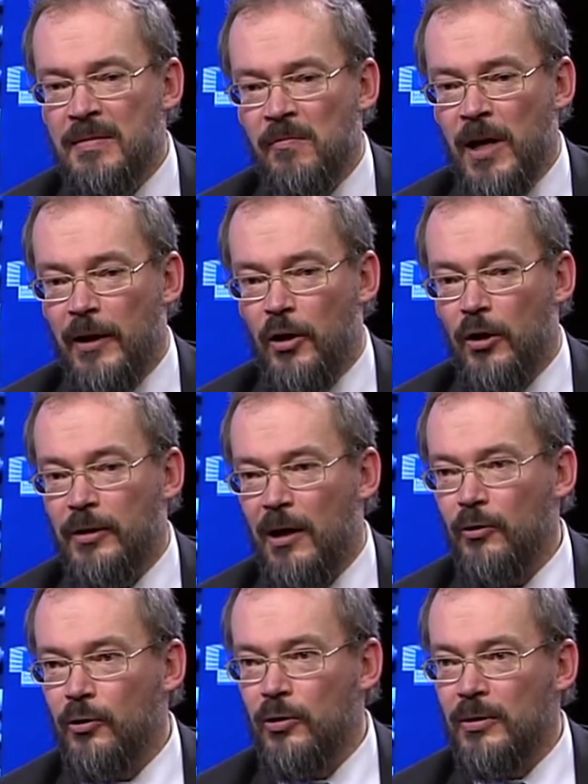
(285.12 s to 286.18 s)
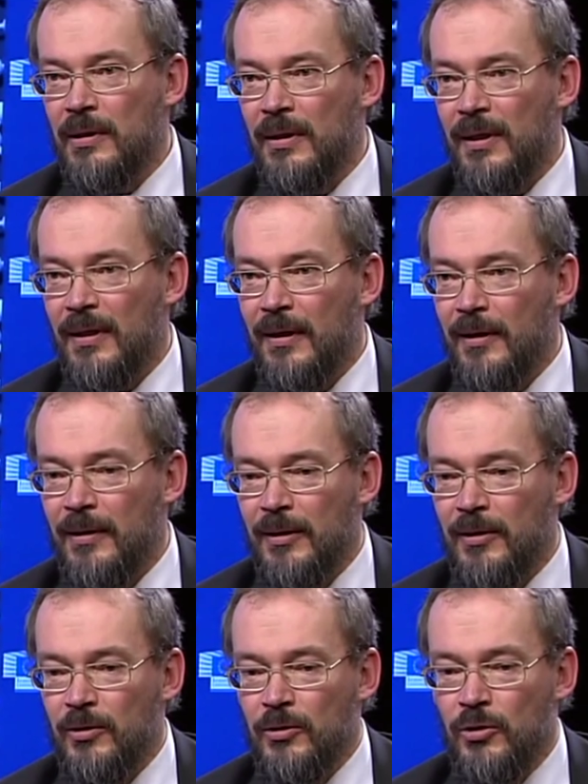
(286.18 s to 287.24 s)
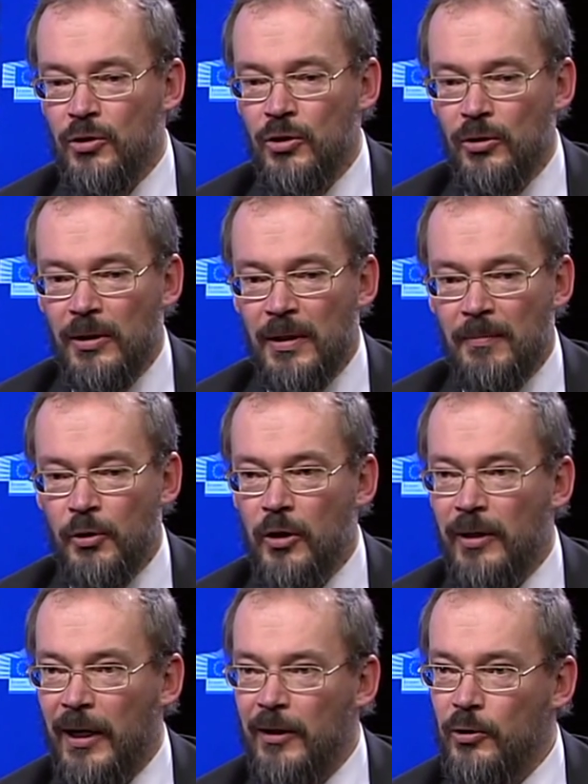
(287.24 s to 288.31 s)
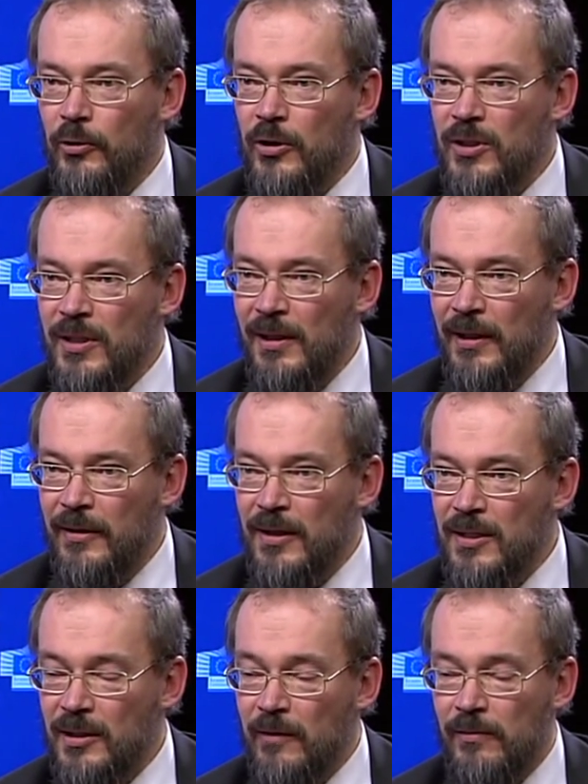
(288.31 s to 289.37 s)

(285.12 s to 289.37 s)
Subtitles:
we are not out to put an end to the steel industry,